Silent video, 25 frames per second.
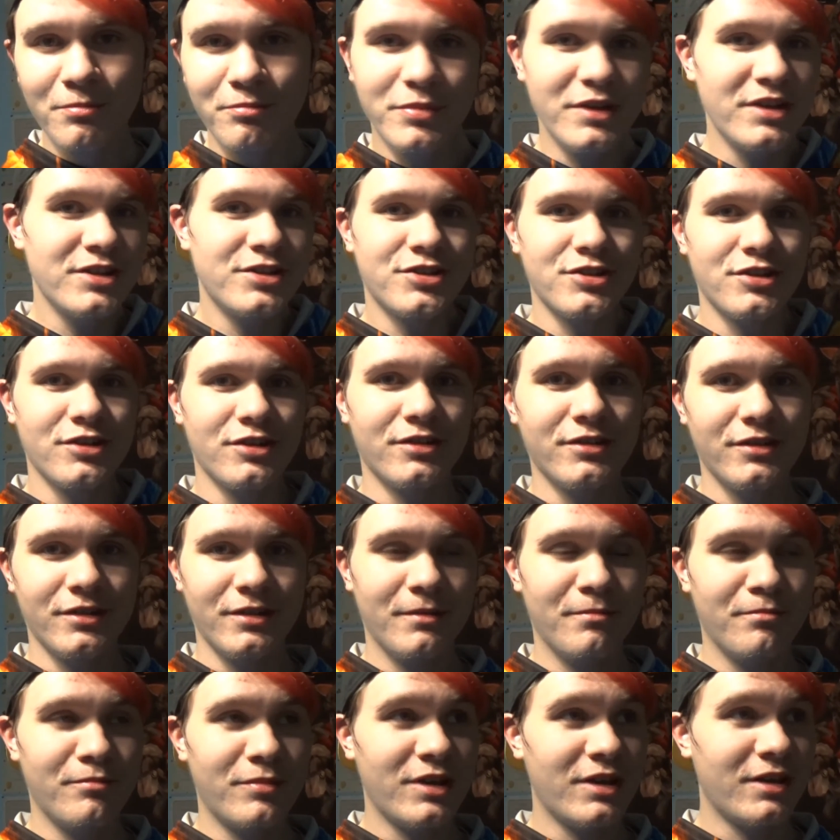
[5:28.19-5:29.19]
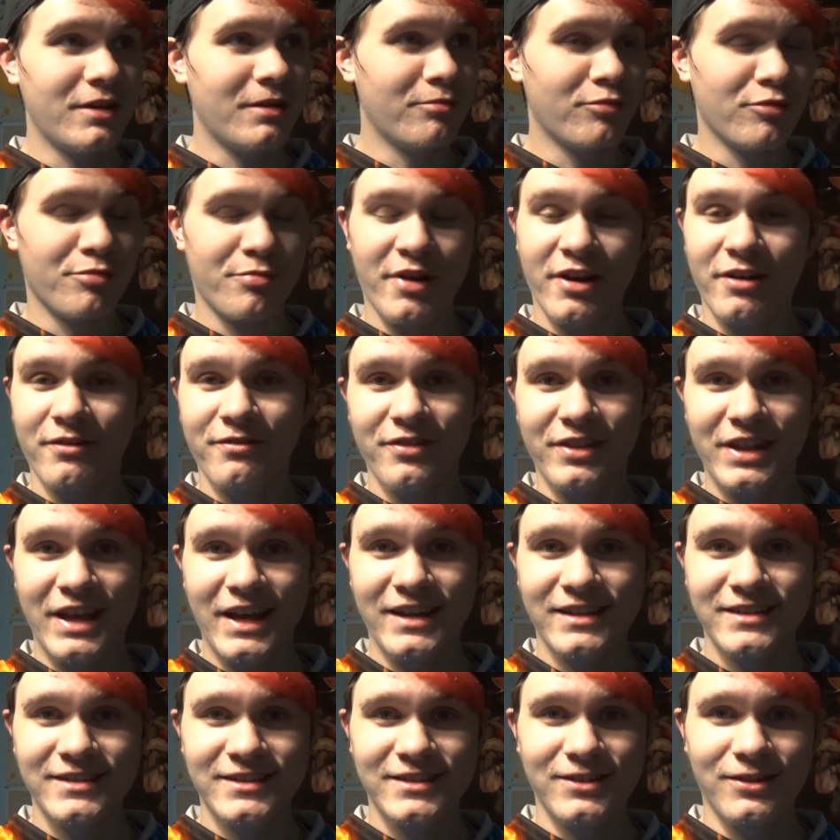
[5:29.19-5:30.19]
be sure to be prepared for
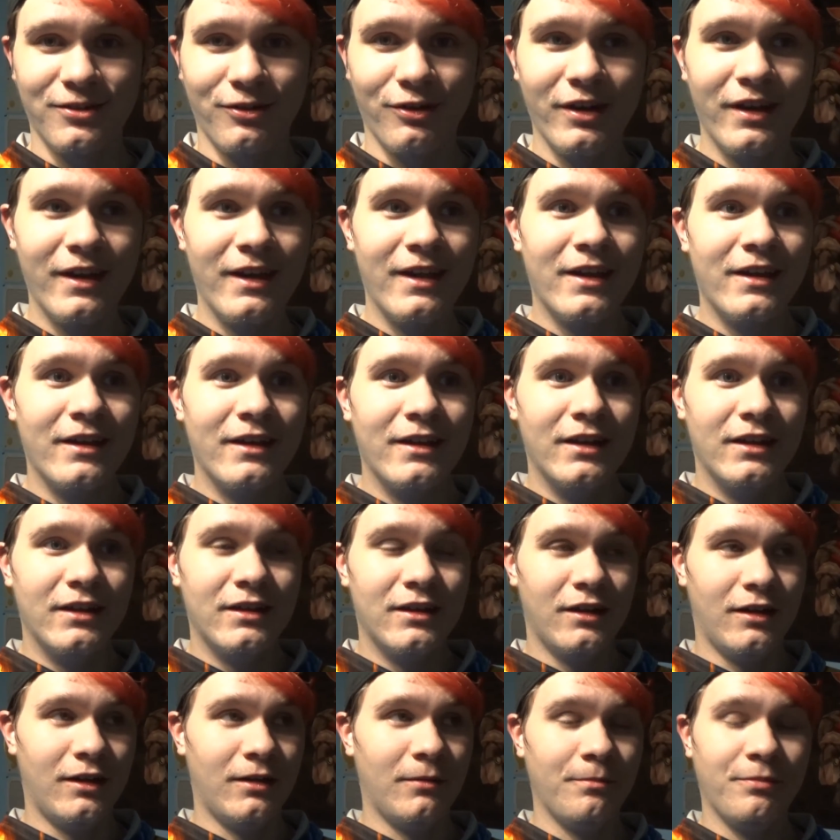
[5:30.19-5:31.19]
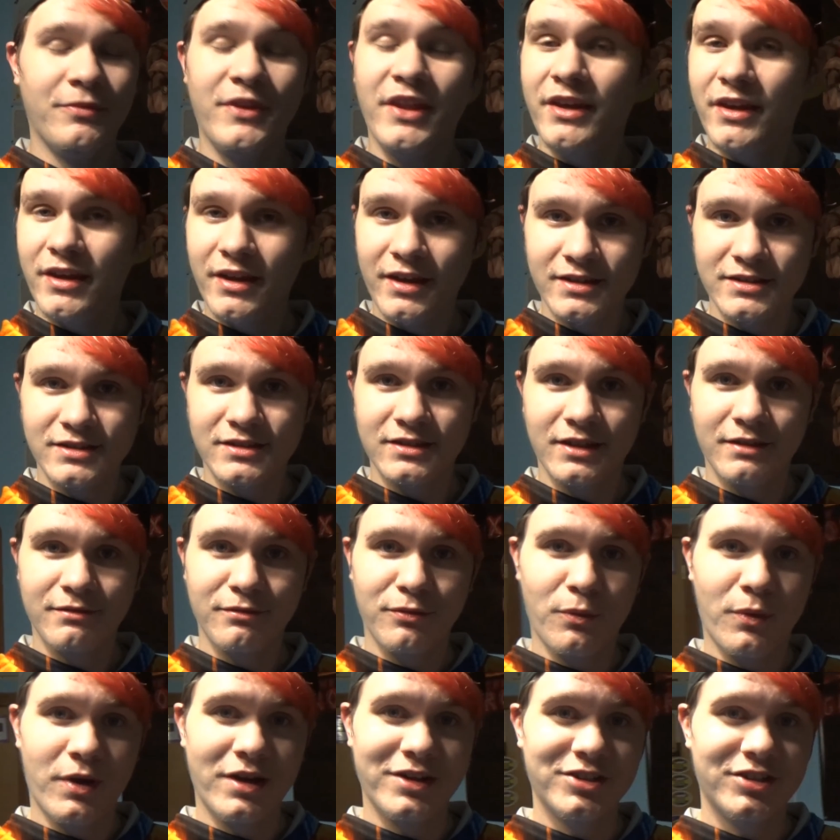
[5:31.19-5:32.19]
that. So um, thank you guys a lot
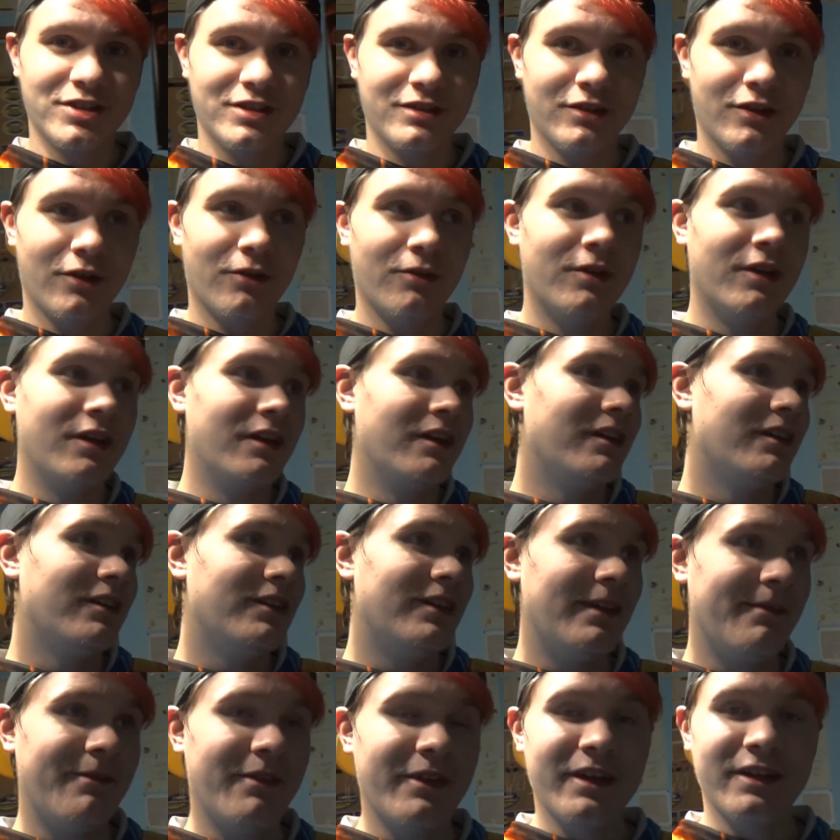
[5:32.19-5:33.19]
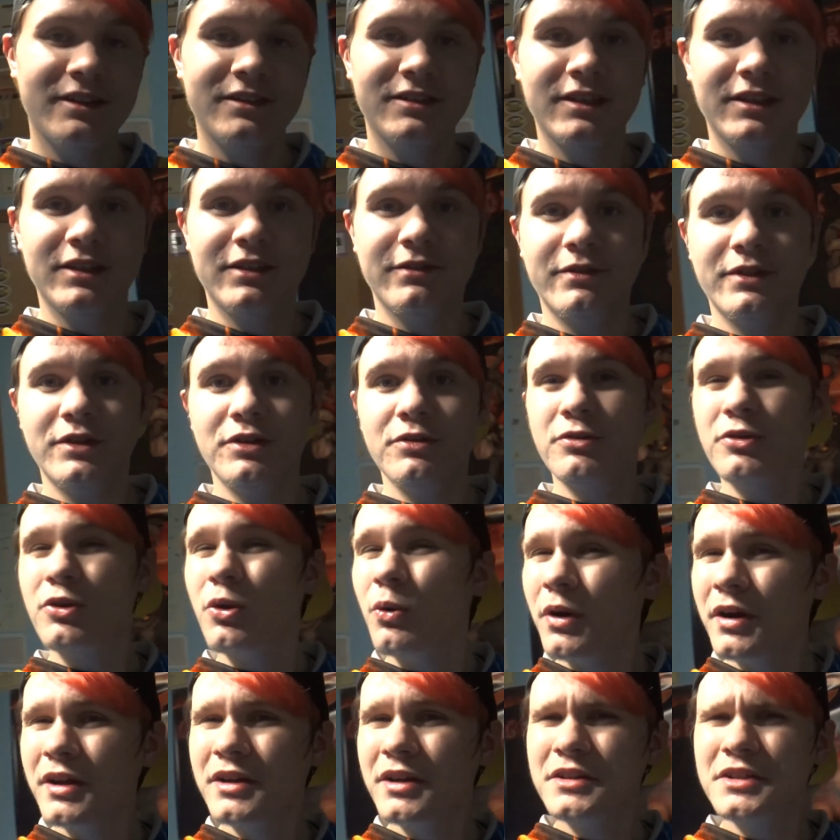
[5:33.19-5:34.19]
for watching, though. If you guys liked the video,
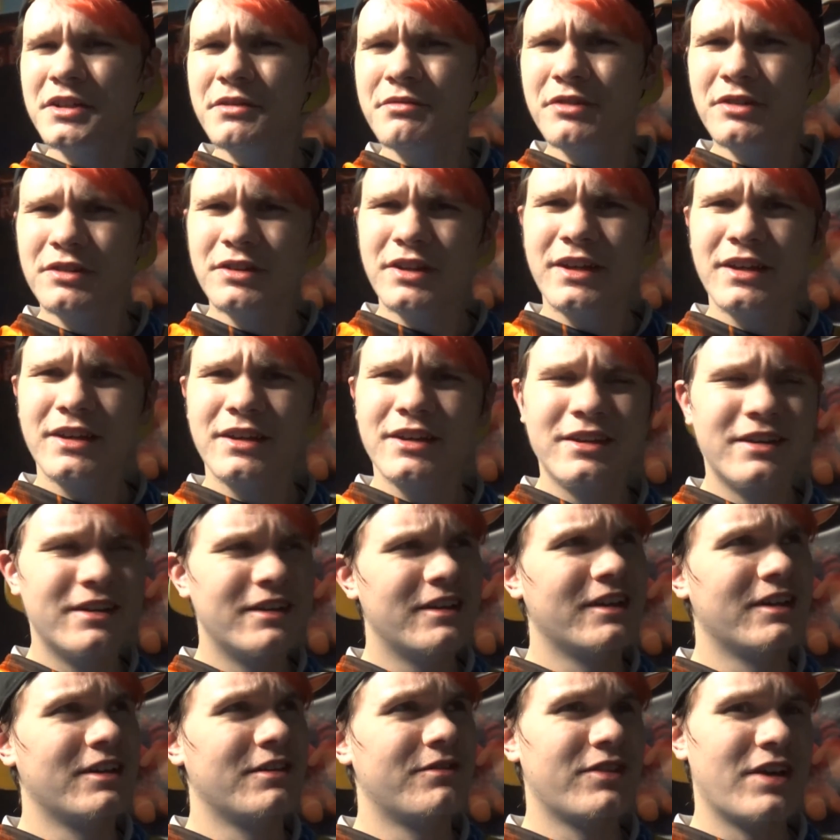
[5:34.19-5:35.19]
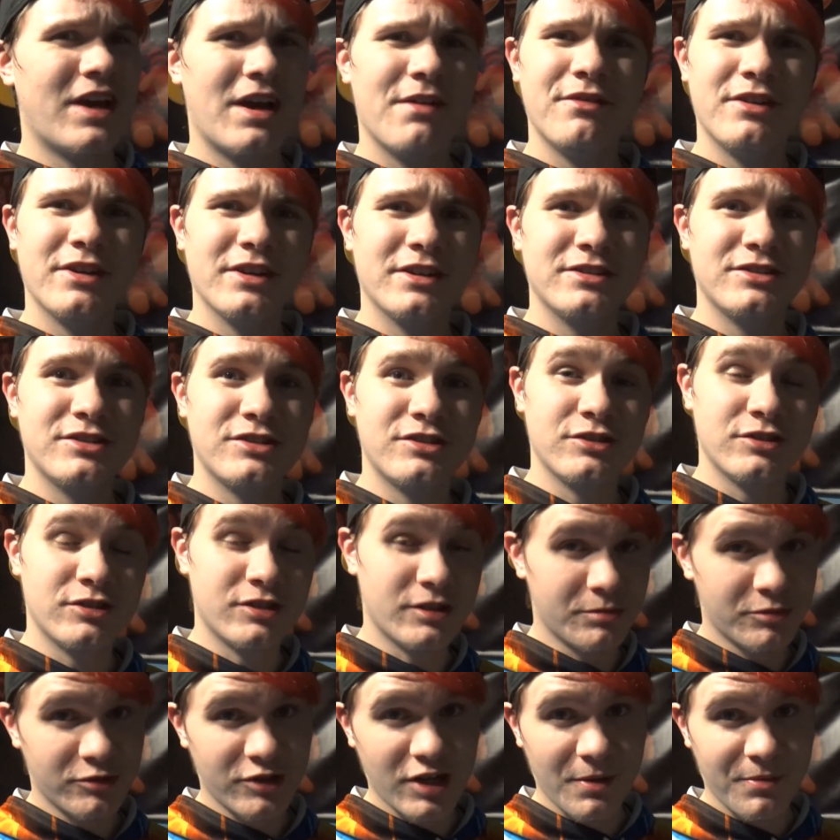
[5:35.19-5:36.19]
go ahead and give it a like. And if you have not considered
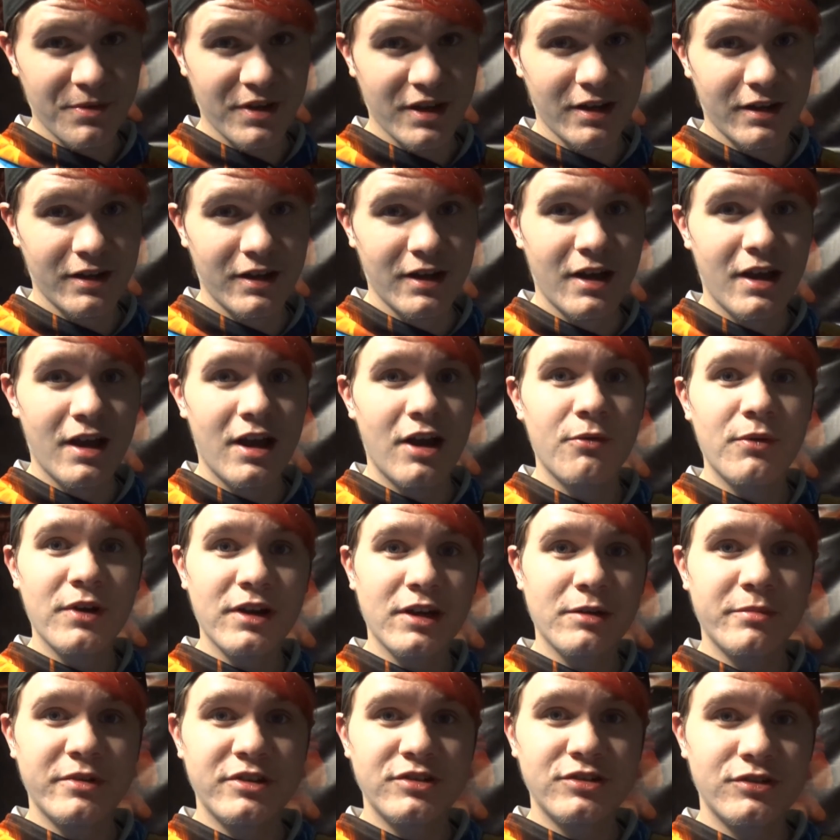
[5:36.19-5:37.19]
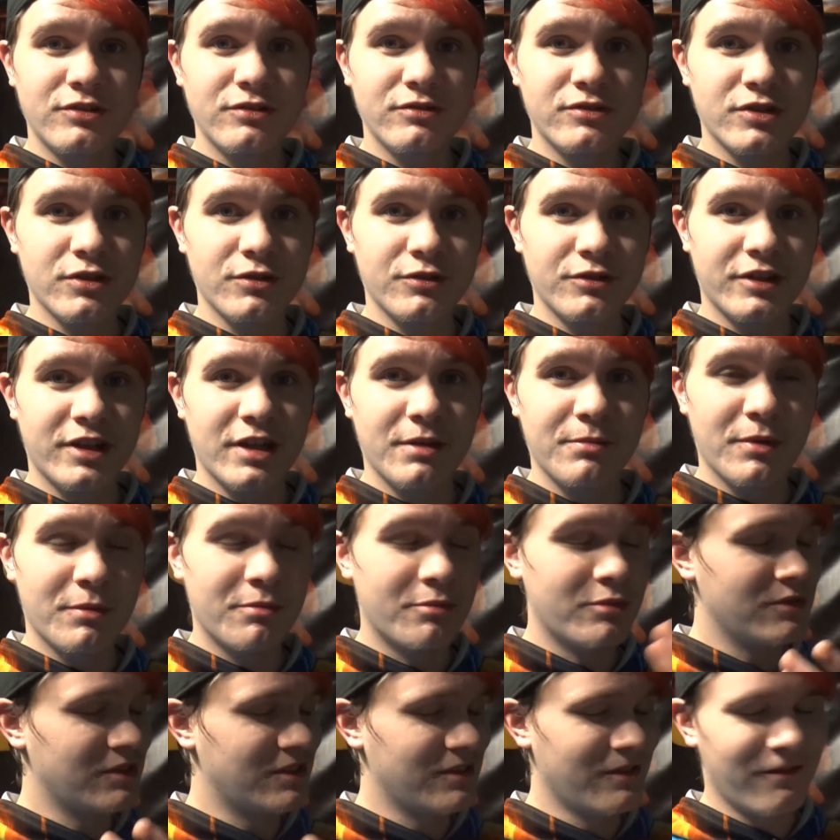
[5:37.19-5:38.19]
subscribing yet, I recommend you do so to keep
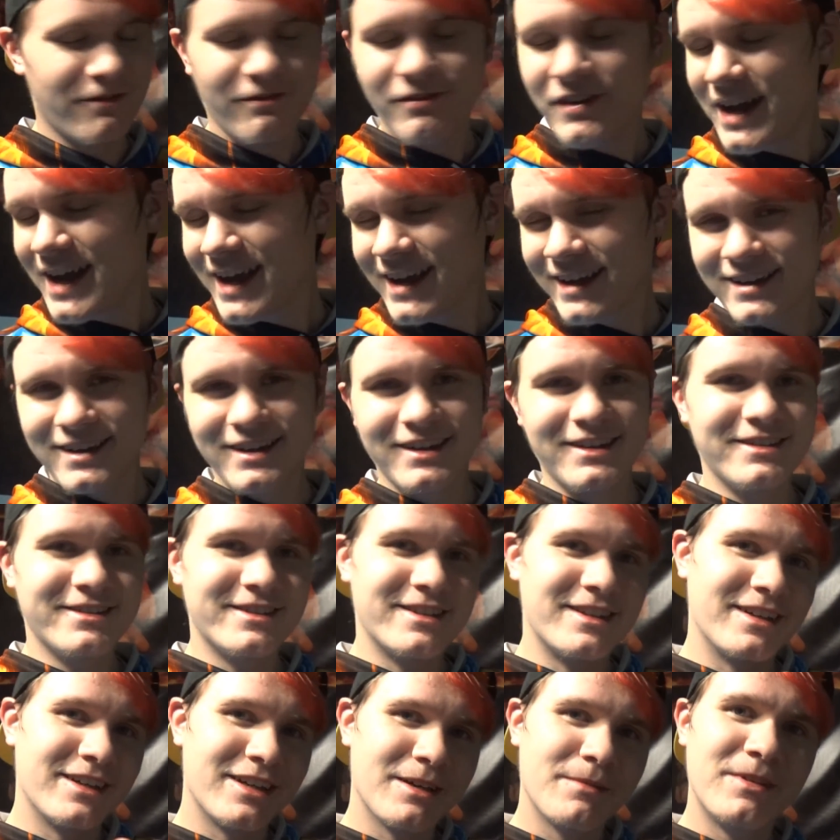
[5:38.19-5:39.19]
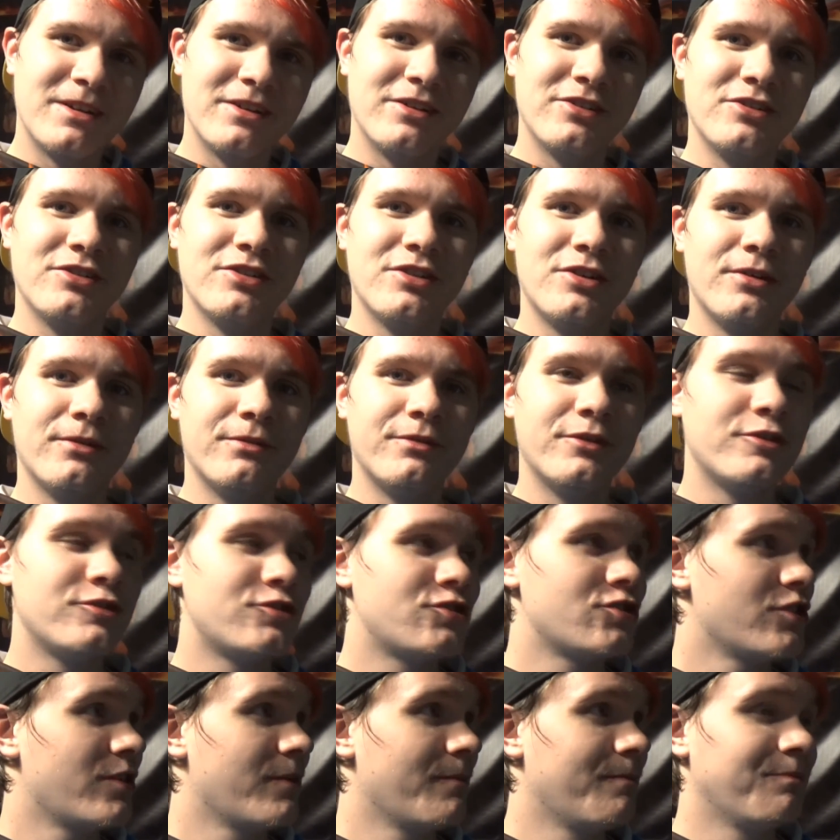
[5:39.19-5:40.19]
up with some fine content coming out in the near
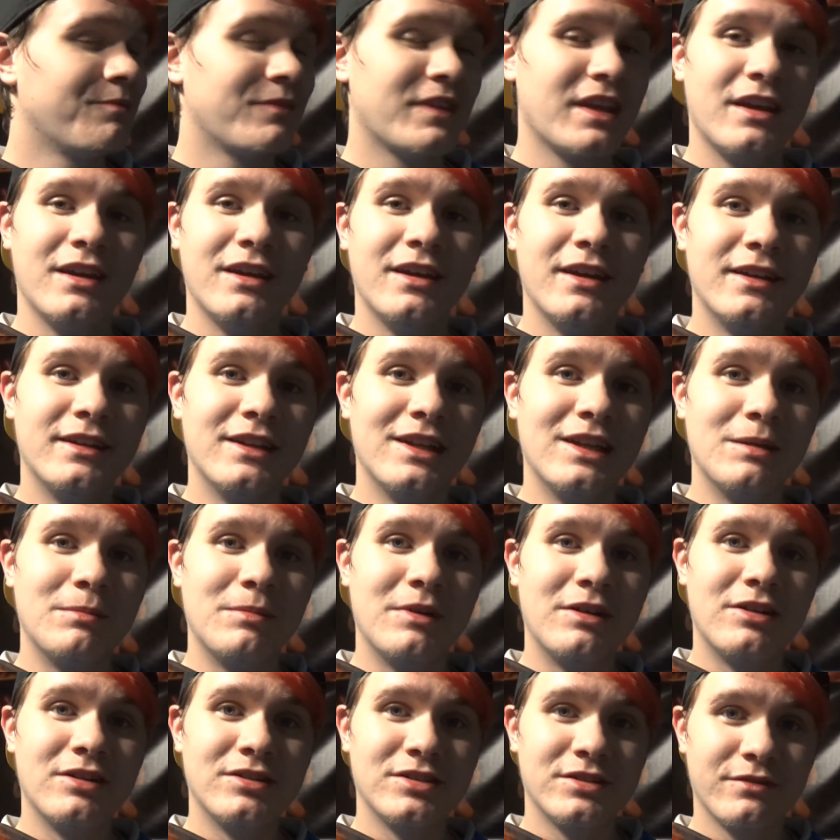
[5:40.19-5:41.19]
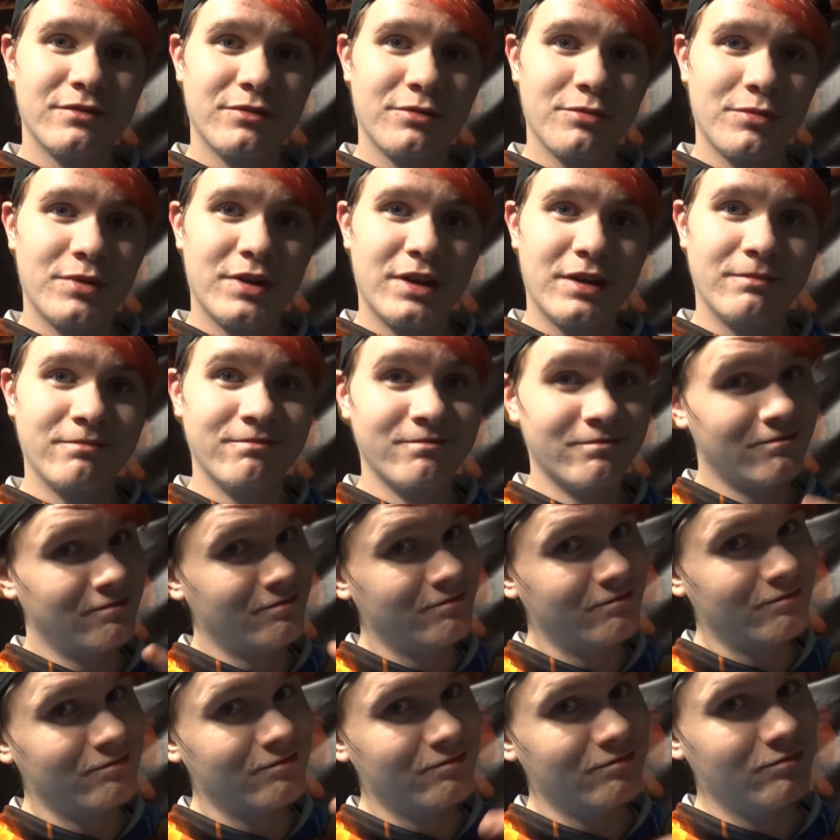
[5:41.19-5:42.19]
future. And that about does it for me.
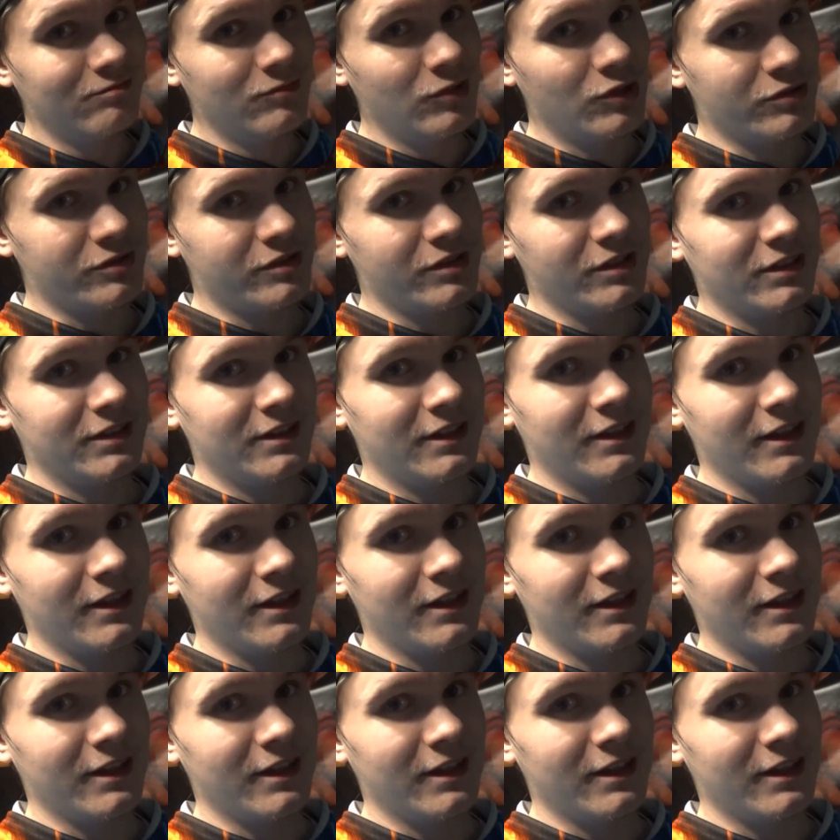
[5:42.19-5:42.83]
I'll see you in the